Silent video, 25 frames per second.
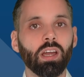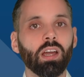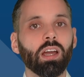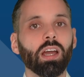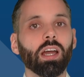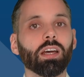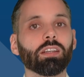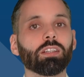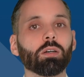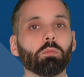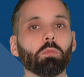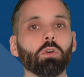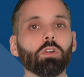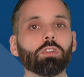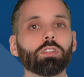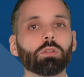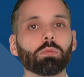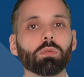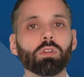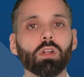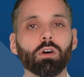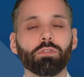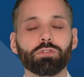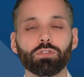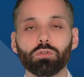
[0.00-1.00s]
And a
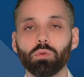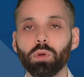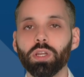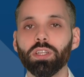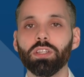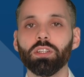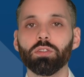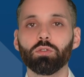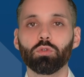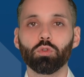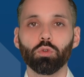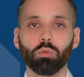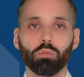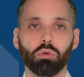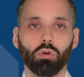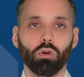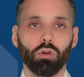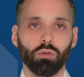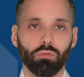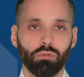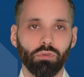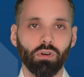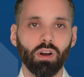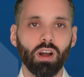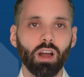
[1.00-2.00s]
multiple of
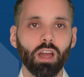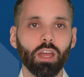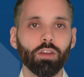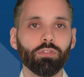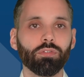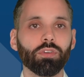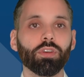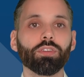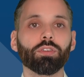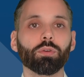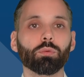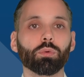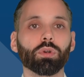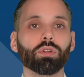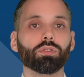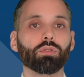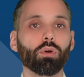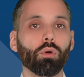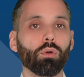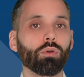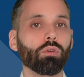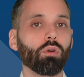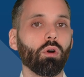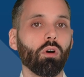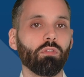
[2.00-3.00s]
22.5 is a
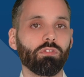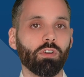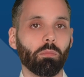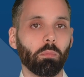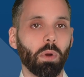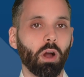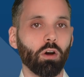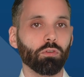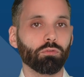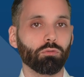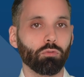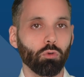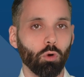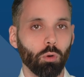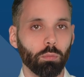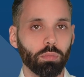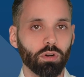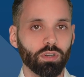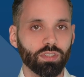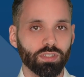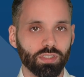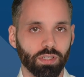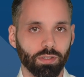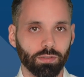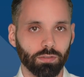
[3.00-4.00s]
return of about
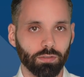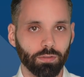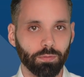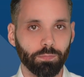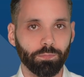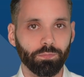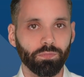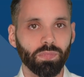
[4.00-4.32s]
4%.